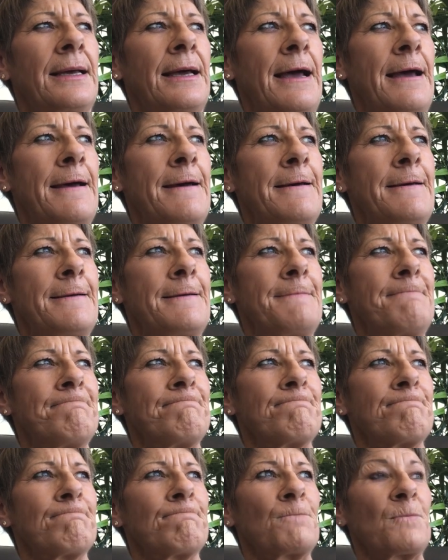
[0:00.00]

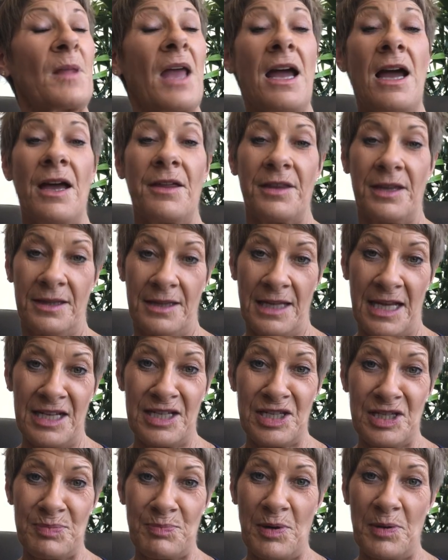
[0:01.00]
Um, I think
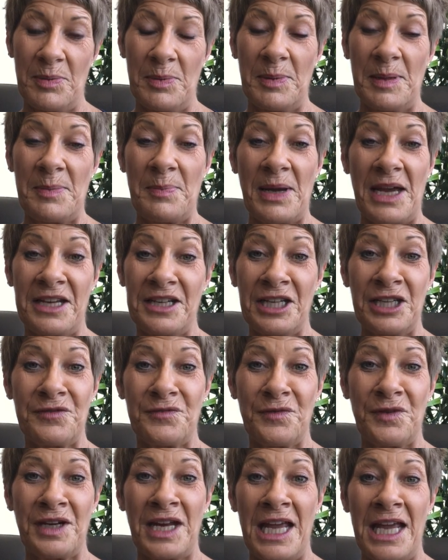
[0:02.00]
that's probably about it
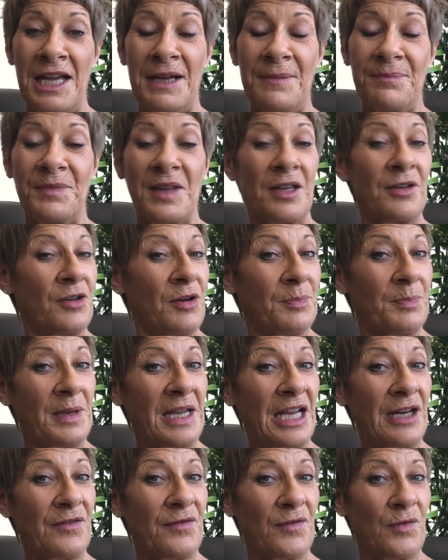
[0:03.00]
for now. Not
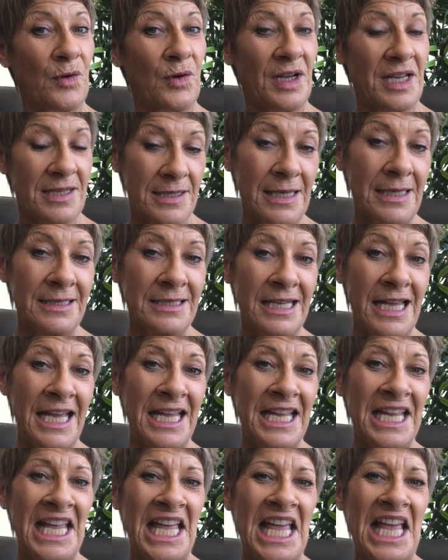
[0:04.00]
bad for a
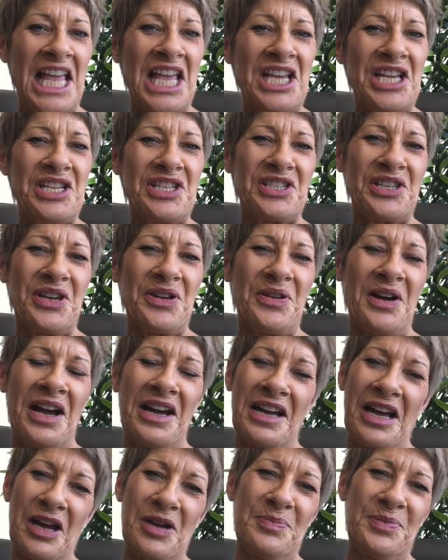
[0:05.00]
Sunday. So,
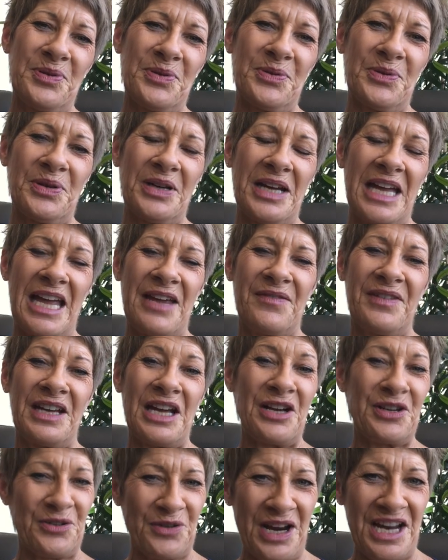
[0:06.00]
I hope you're having
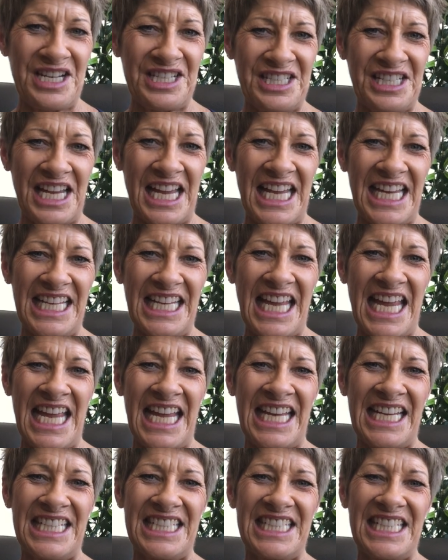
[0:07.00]
a great day
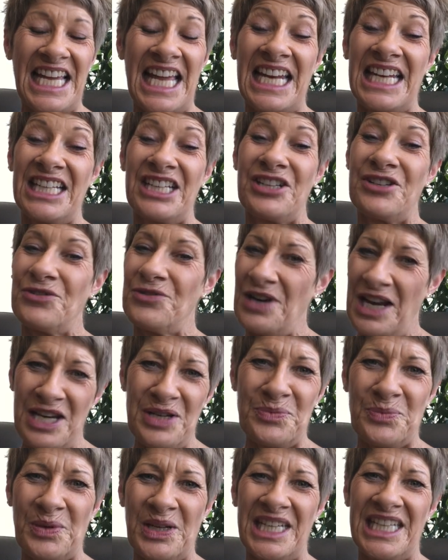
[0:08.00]
and a
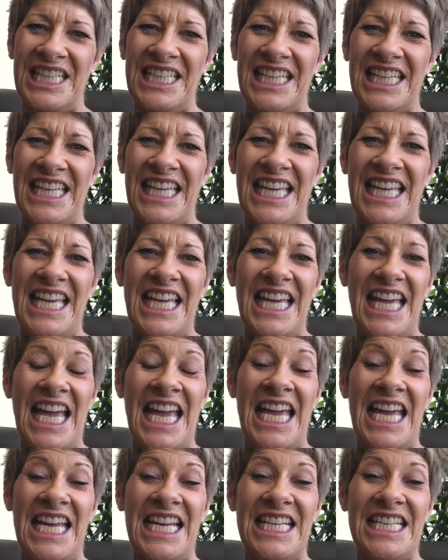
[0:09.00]
great week.
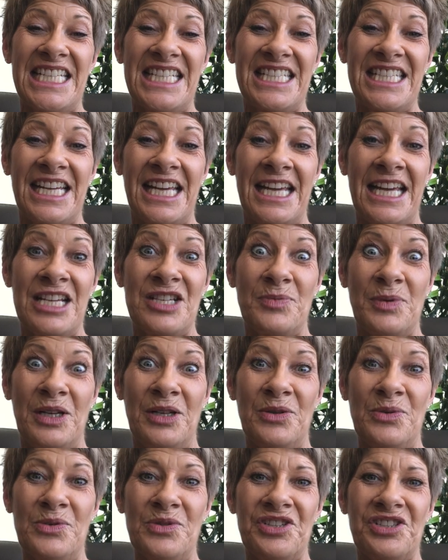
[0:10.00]
And uh, as we
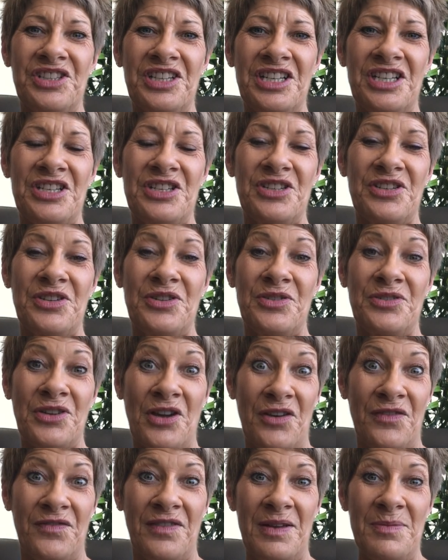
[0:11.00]
launch into
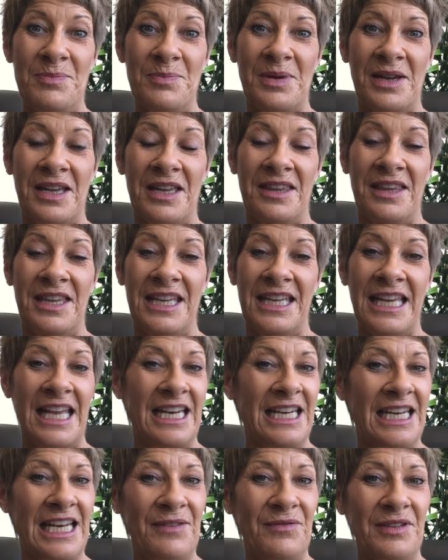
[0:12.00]
November, the
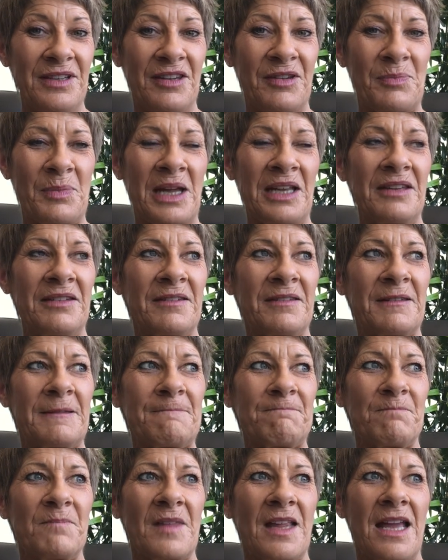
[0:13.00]
11th month,
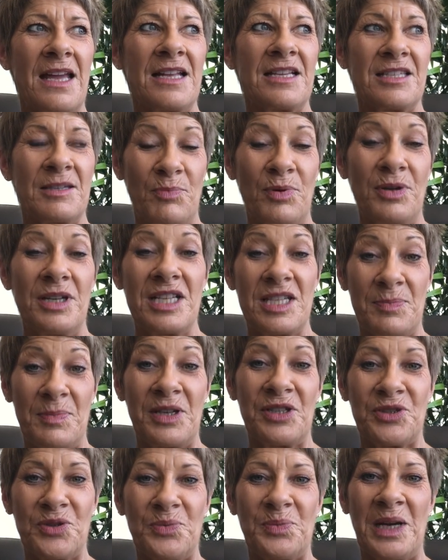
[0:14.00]
it's a pretty
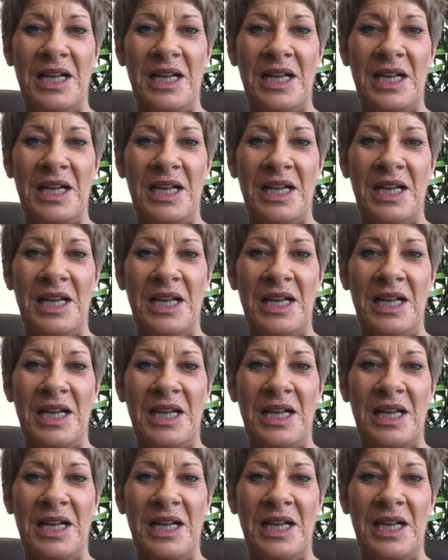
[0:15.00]
special